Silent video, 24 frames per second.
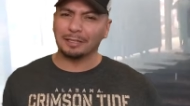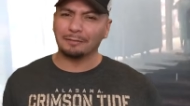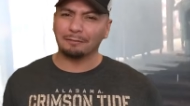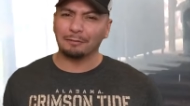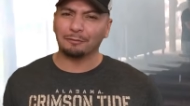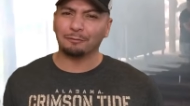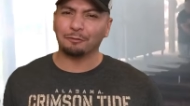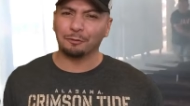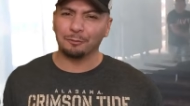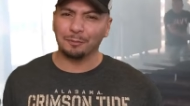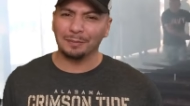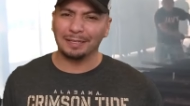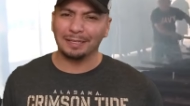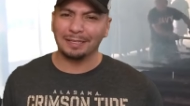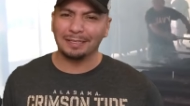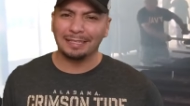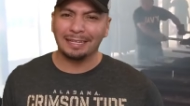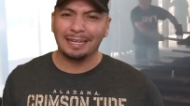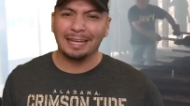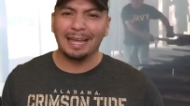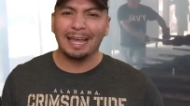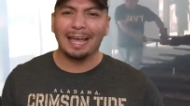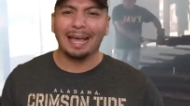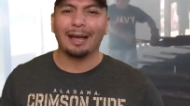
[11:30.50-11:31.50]
living for me?
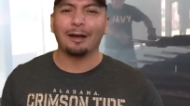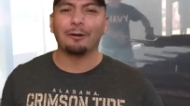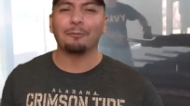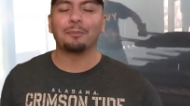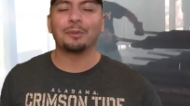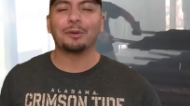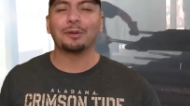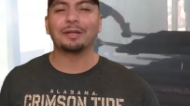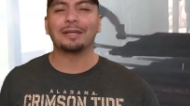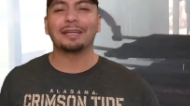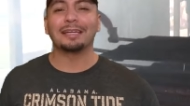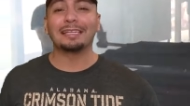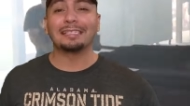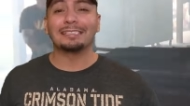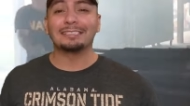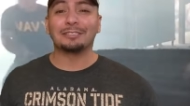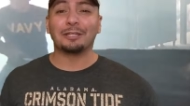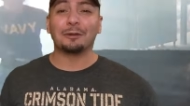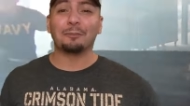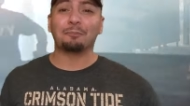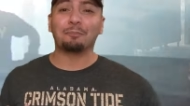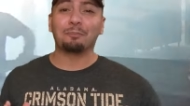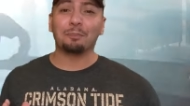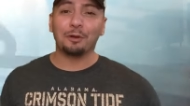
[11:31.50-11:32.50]
Alberta is
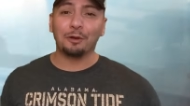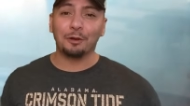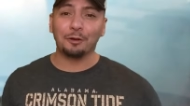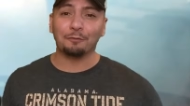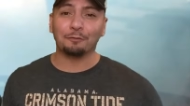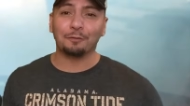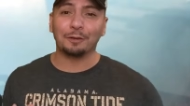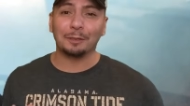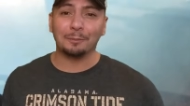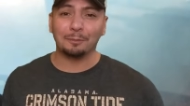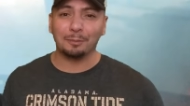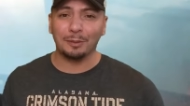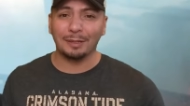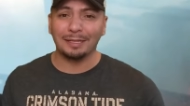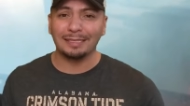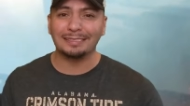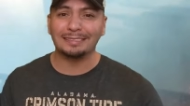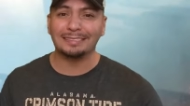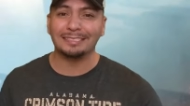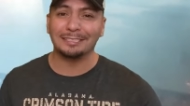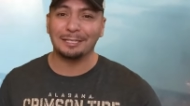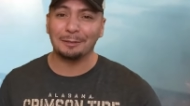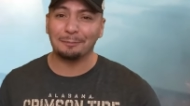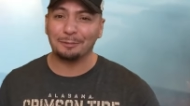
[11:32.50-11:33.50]
the perfect
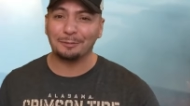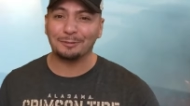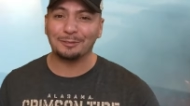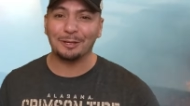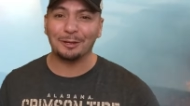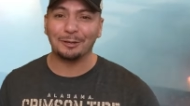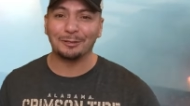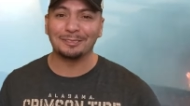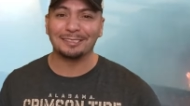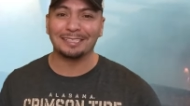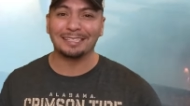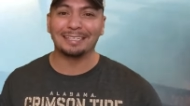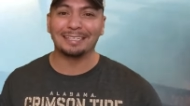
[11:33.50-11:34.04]
place to dip your toes